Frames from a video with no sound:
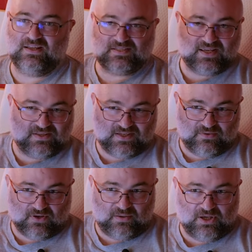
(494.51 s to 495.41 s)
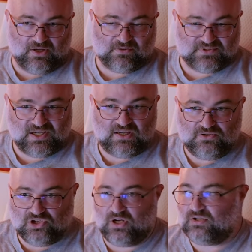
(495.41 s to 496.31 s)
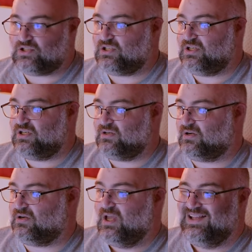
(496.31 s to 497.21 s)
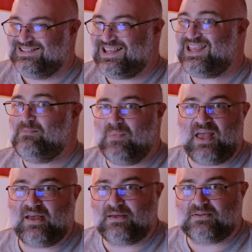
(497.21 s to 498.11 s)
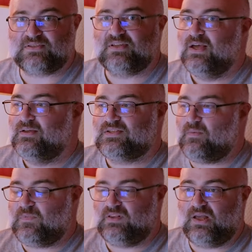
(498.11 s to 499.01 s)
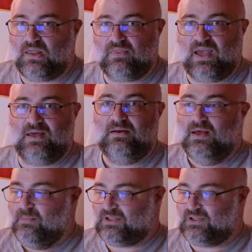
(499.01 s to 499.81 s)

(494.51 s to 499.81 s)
It's, it's either going to be called T-junction or T-max, something like that.